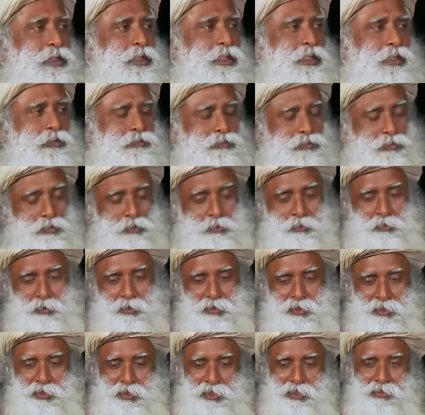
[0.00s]
if you
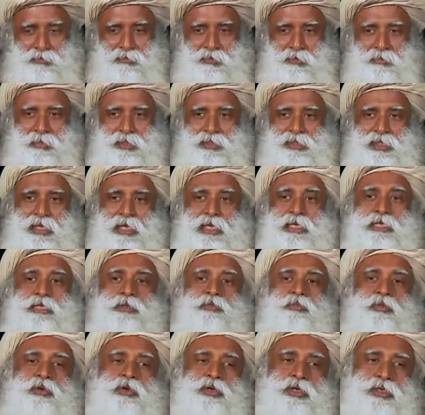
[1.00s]
perceive him as
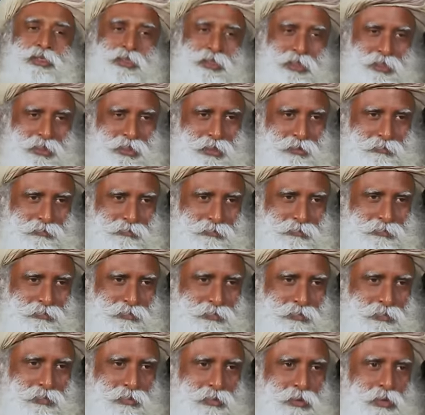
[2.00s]
exploitative,
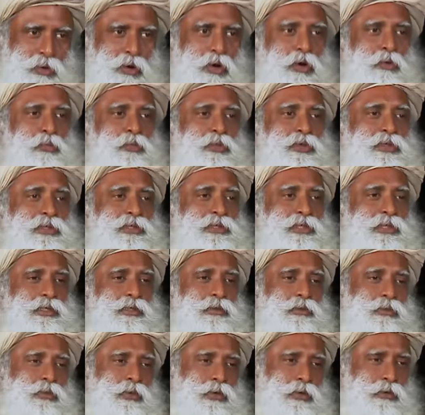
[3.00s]
obviously
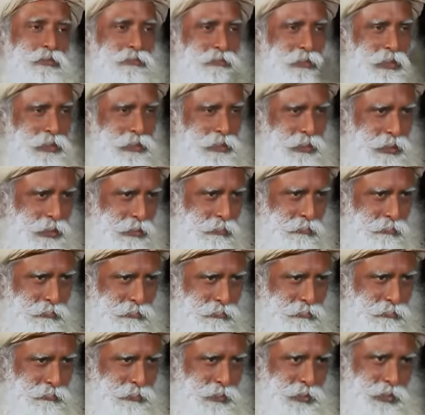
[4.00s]
you want to fix
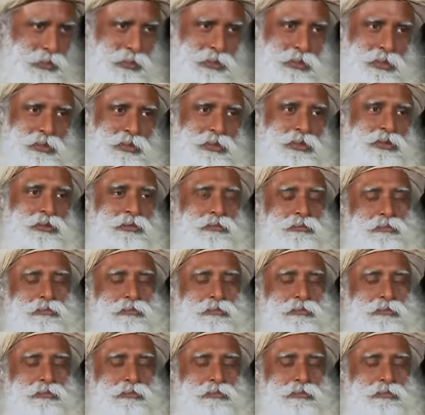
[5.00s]
him, isn't it?